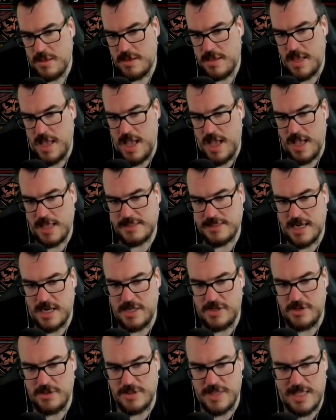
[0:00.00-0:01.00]
Yeah, it's going
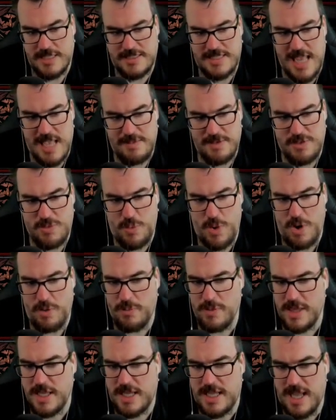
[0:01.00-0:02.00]
to do less damage. We
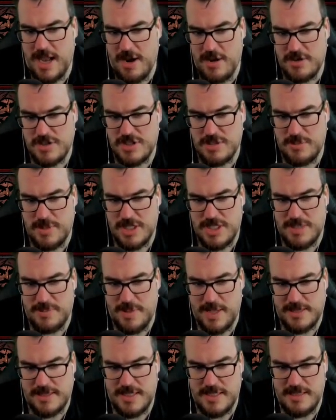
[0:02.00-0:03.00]
don't really care so much
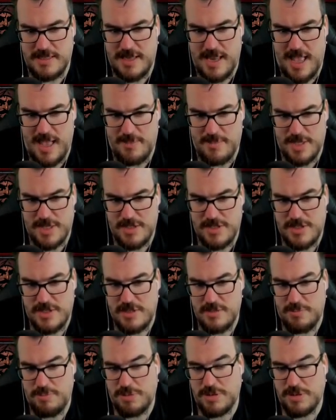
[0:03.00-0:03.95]
about the damage.